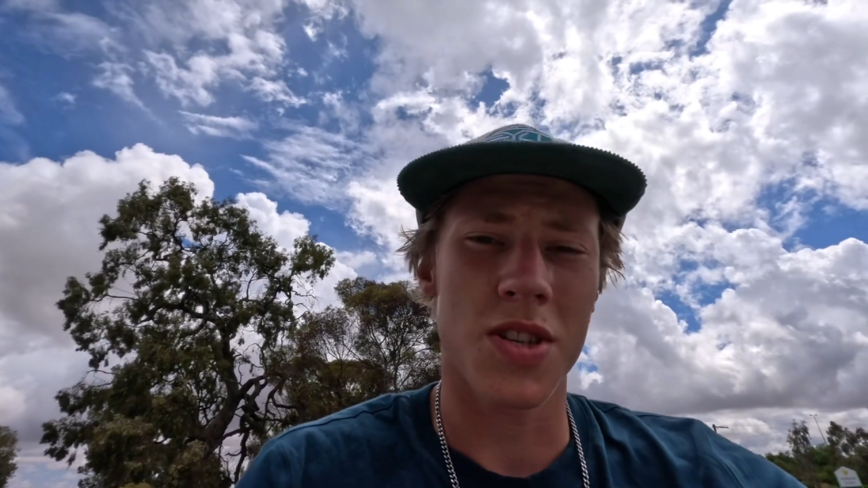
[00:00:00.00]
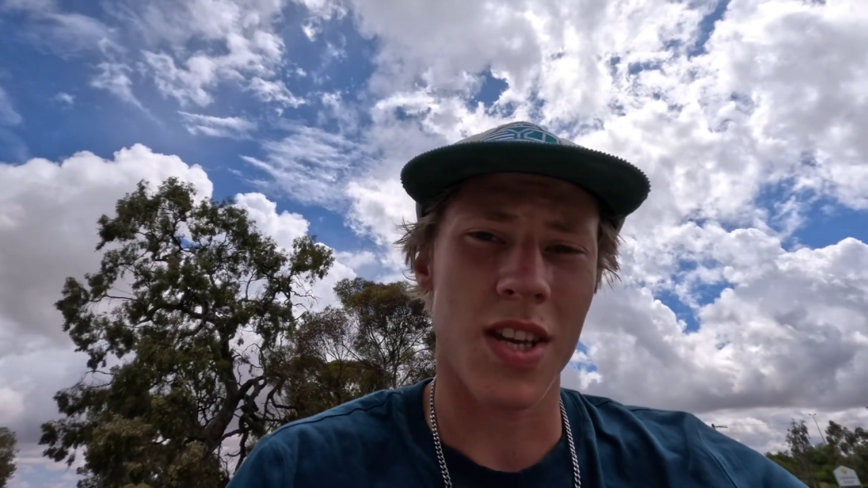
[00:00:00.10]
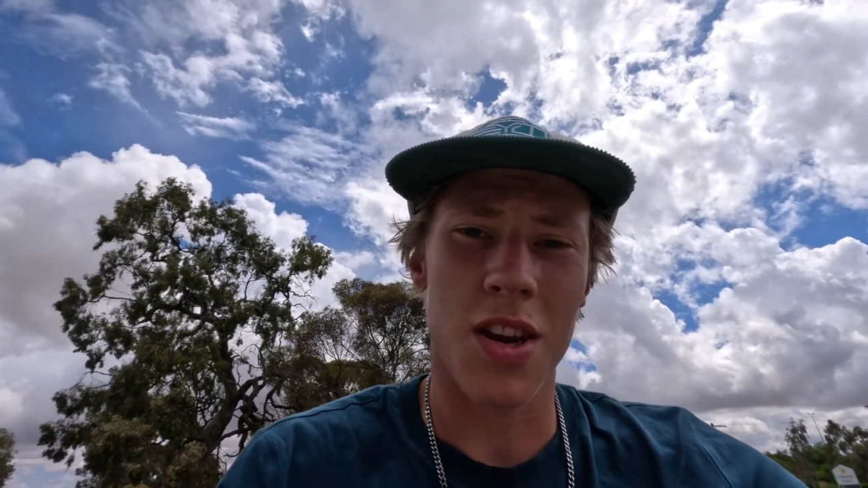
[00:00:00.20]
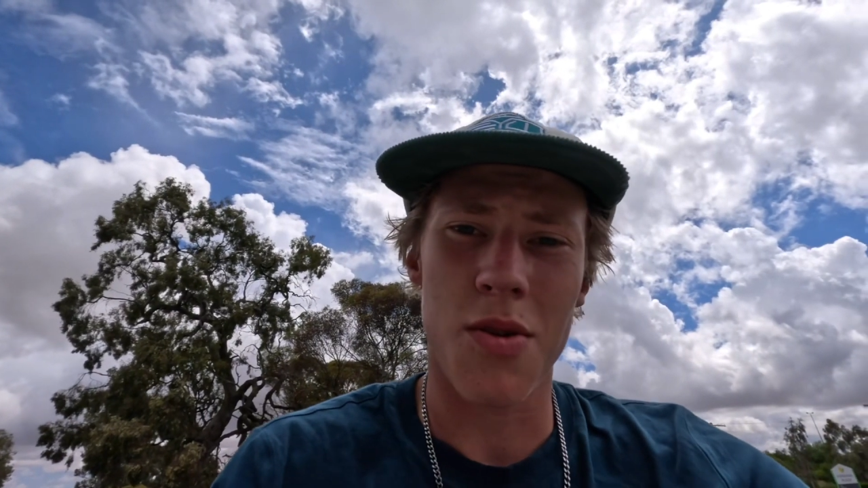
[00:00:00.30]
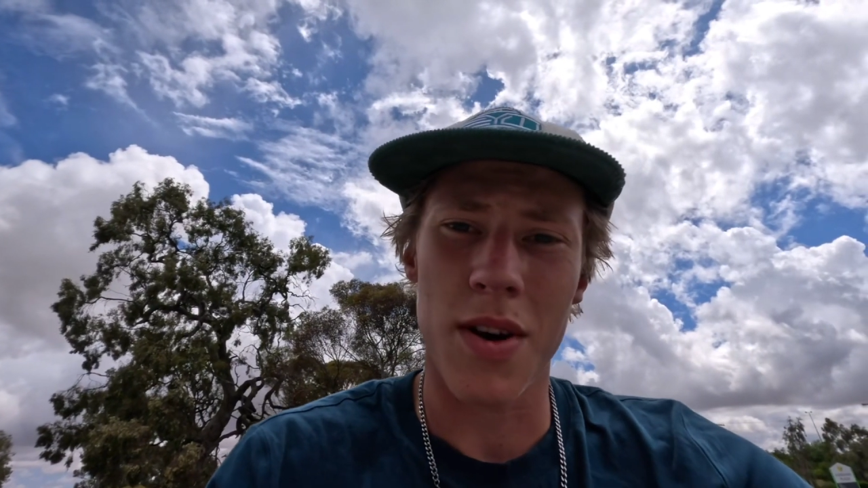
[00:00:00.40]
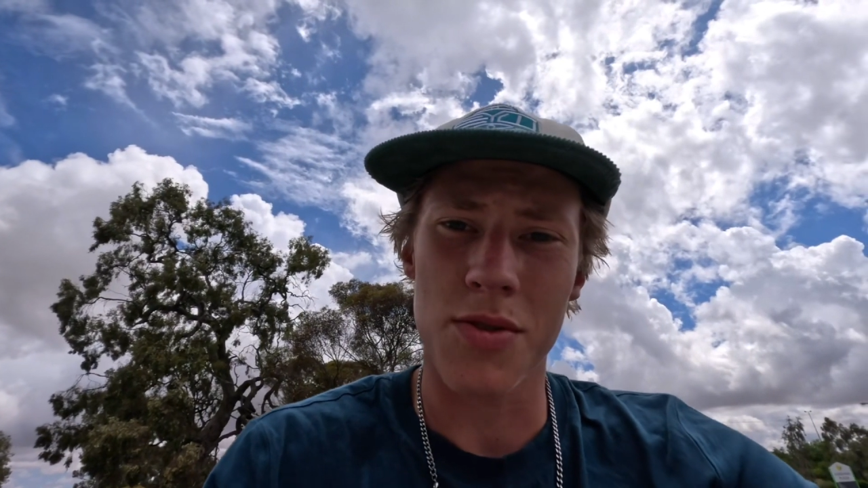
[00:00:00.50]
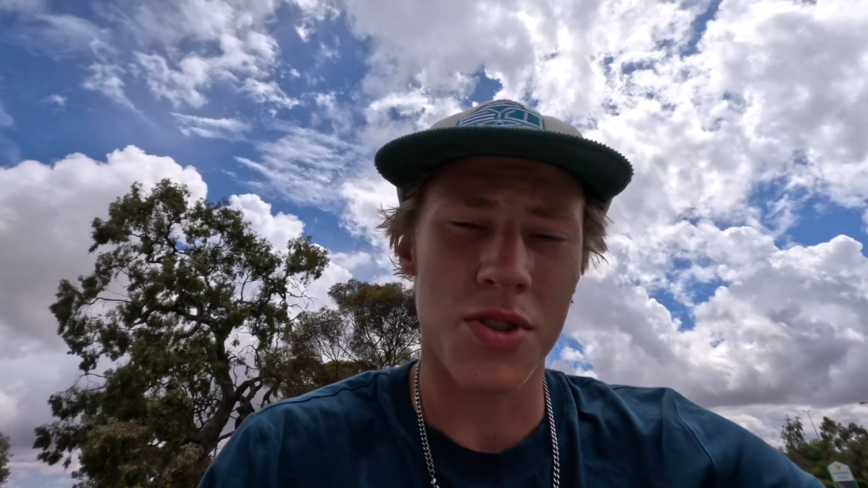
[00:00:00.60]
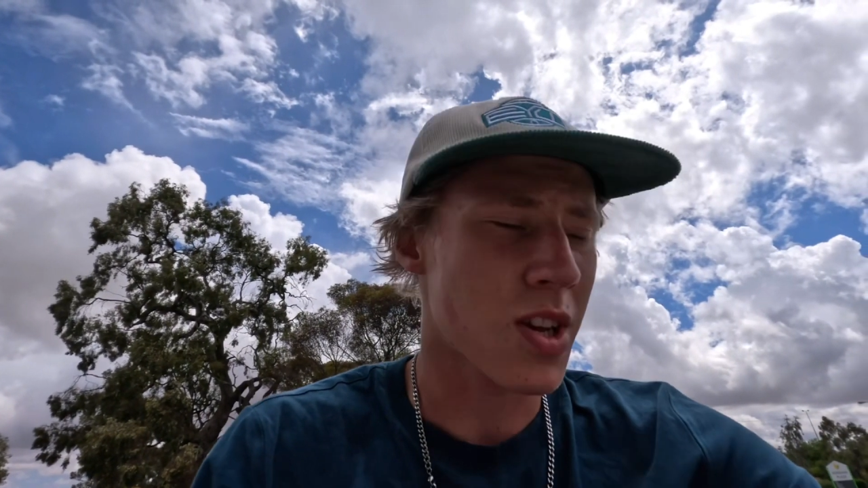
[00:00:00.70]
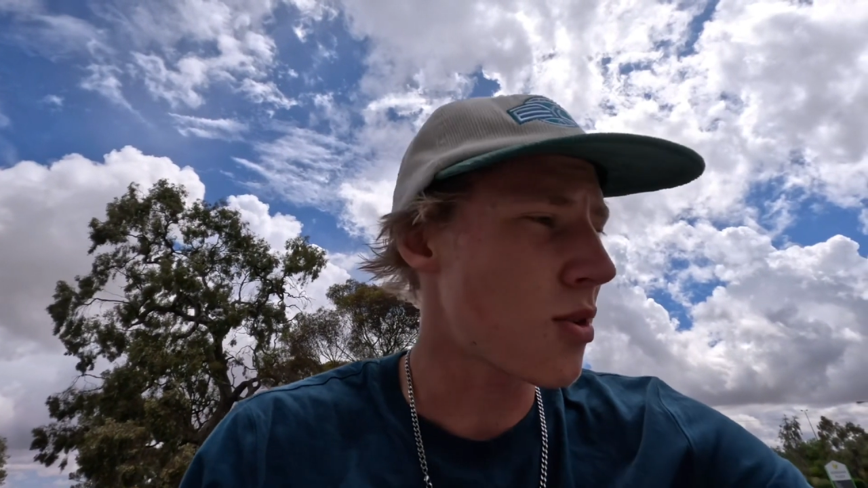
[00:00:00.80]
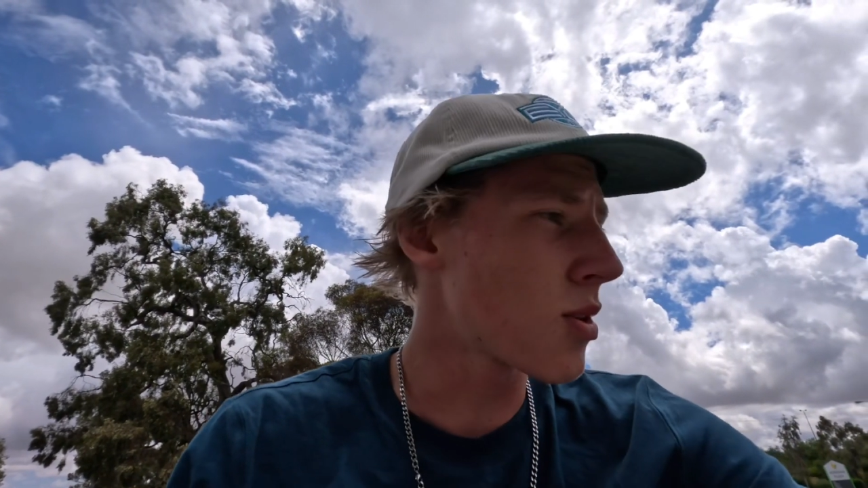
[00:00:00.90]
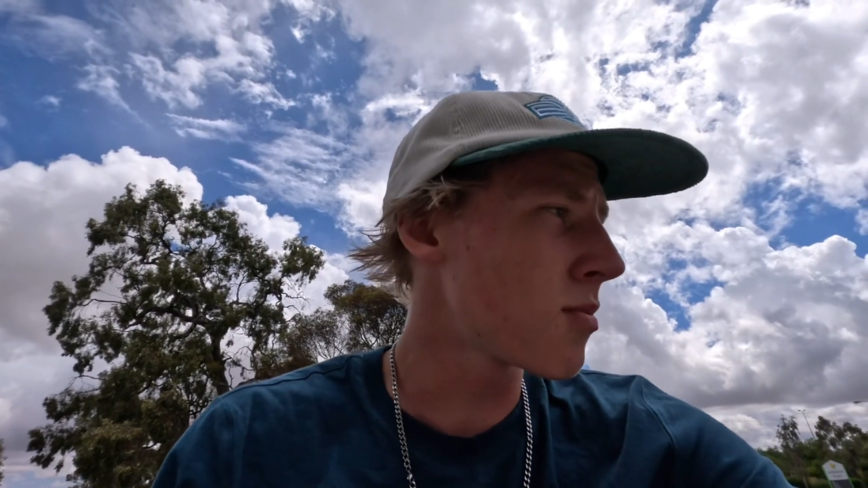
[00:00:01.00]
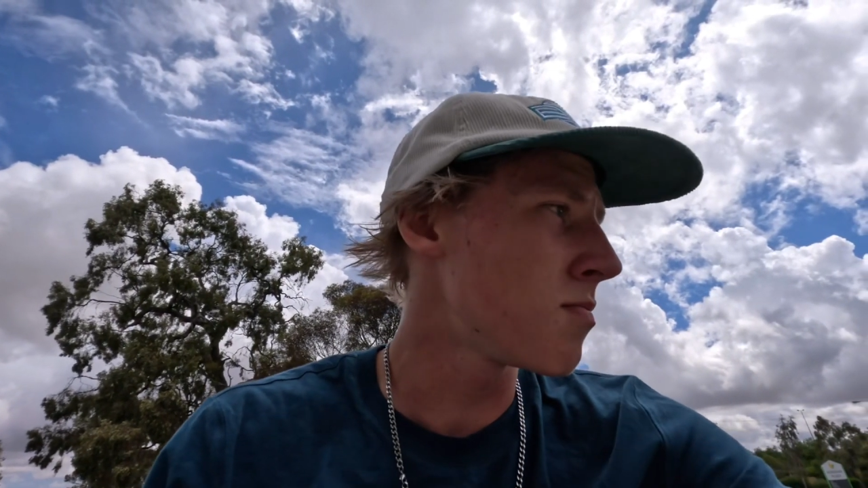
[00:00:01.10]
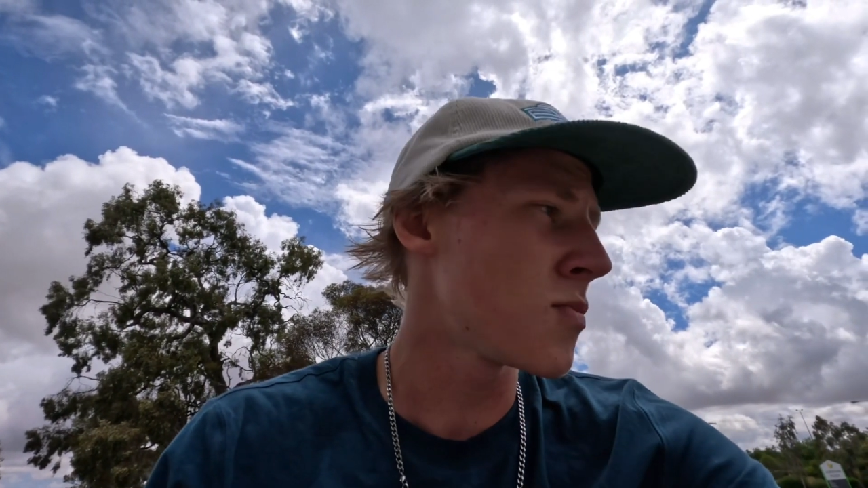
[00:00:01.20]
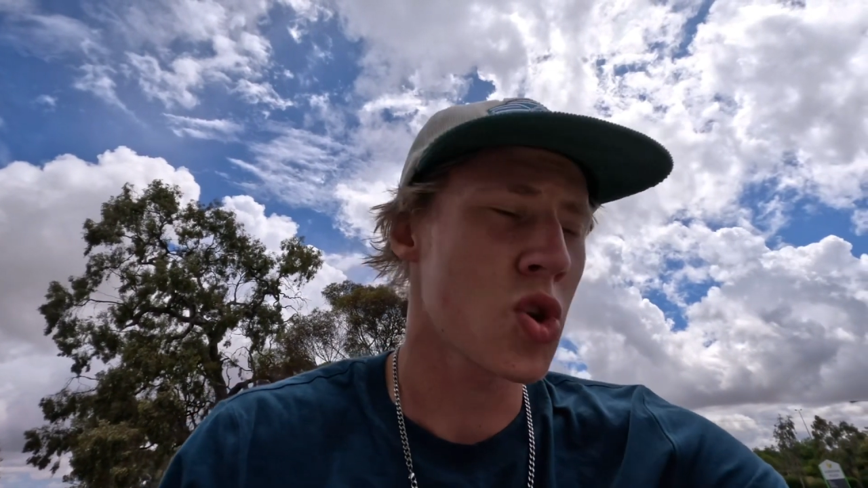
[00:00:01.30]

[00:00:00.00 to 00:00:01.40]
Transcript: you see no one else is going,